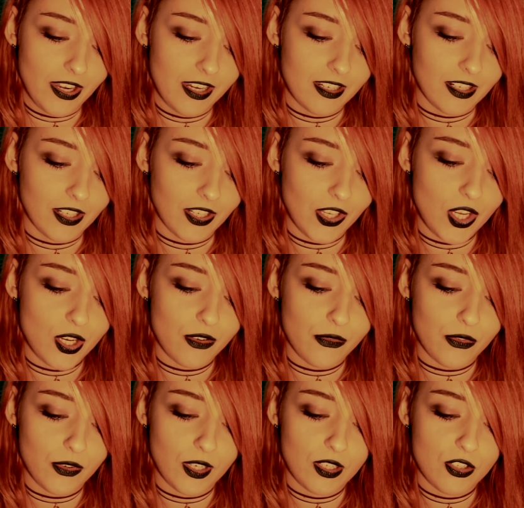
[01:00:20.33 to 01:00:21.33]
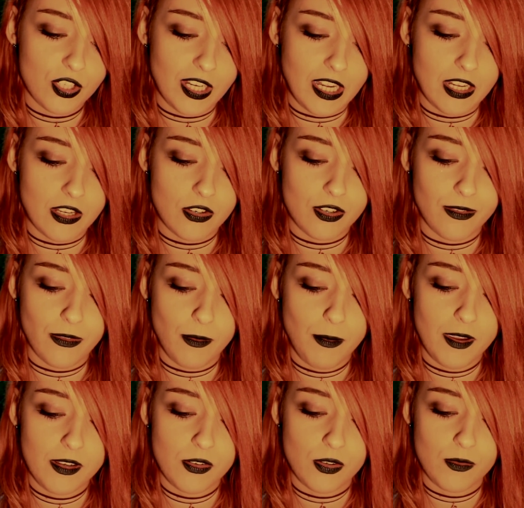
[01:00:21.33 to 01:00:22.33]
and are good for a change if the
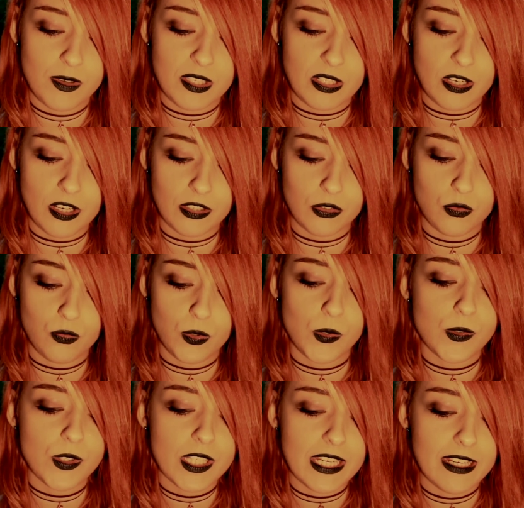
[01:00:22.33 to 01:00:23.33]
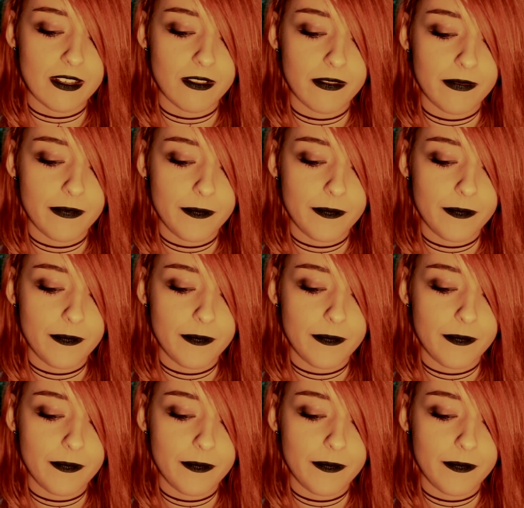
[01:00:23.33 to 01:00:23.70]
bedroom has gotten routine.